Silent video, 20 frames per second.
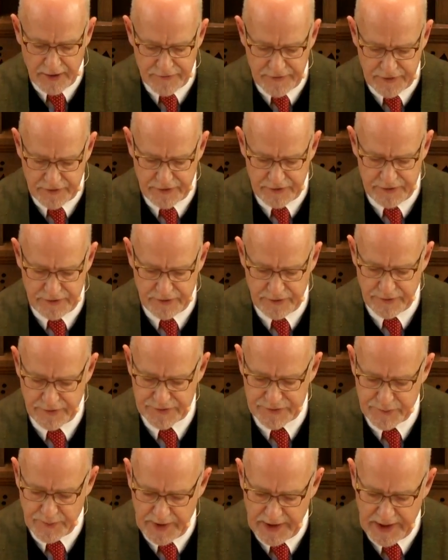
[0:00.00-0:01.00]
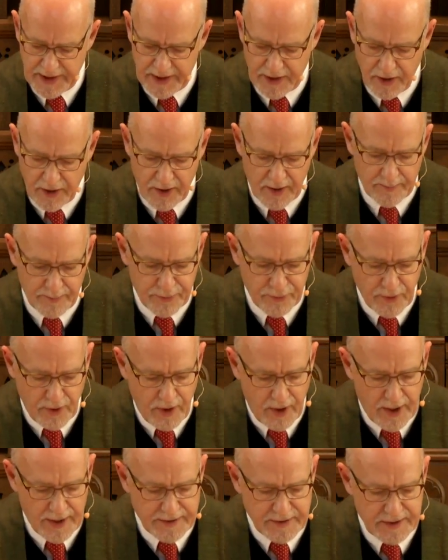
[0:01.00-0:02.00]
the good news. We are
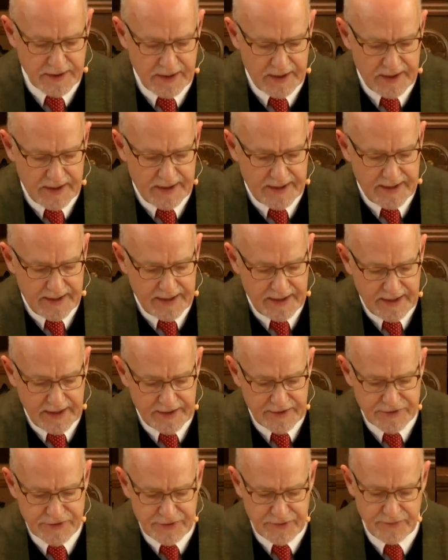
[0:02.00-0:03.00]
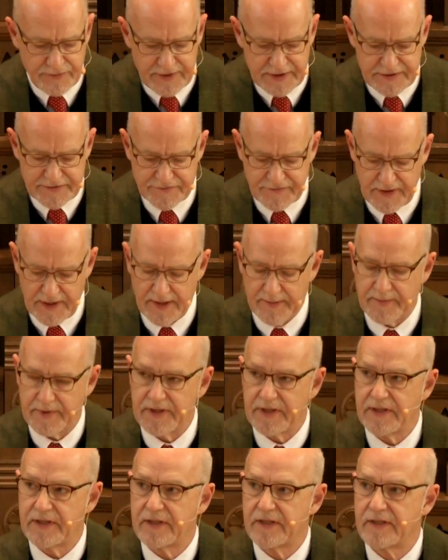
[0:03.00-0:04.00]
brought into this
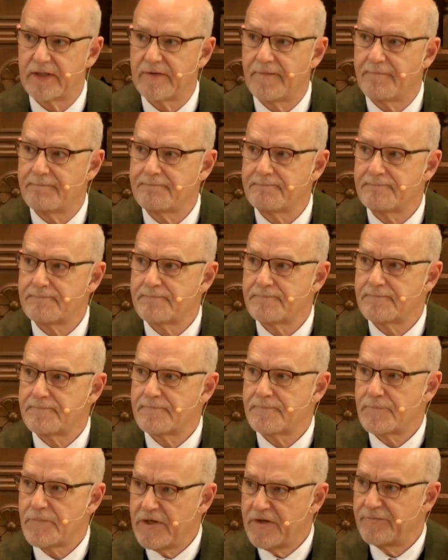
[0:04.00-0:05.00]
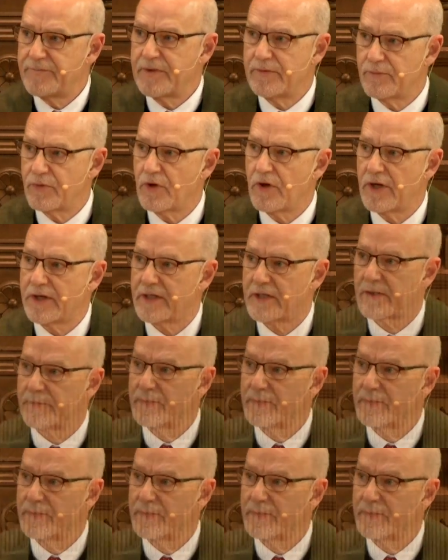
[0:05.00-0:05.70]
family. We have been brought here